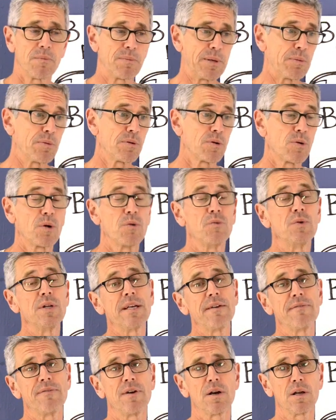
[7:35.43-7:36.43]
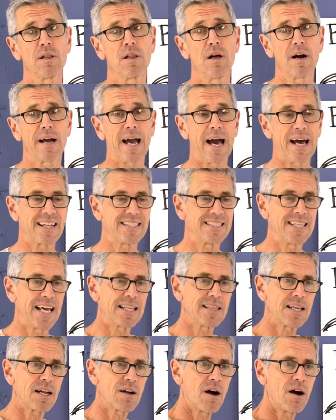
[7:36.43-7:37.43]
people who are really far along, how to
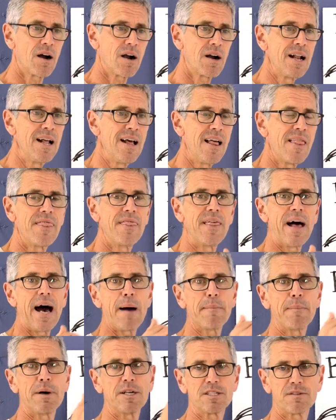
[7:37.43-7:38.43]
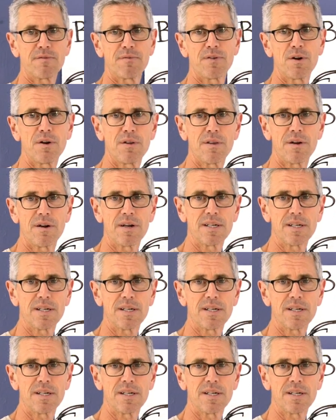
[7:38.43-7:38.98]
take their art that much further.